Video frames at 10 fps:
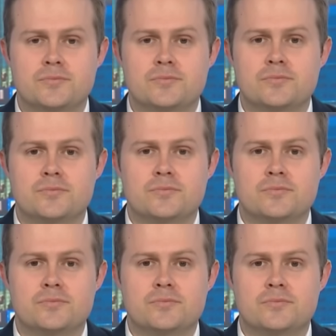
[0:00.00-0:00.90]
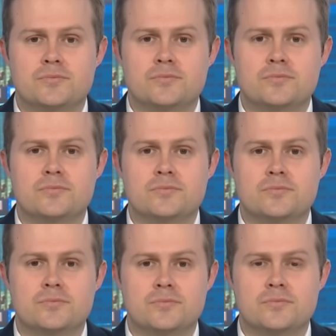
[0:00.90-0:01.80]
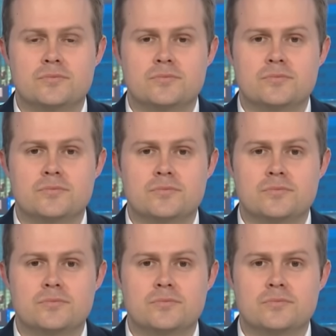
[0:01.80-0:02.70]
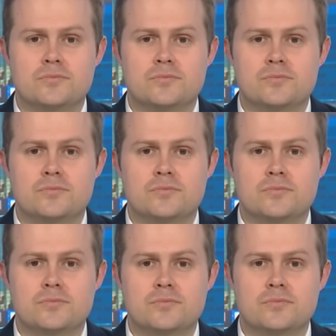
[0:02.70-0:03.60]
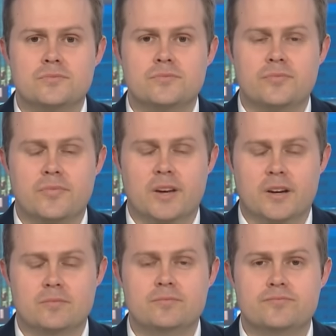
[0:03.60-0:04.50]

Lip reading: This person isn't speaking.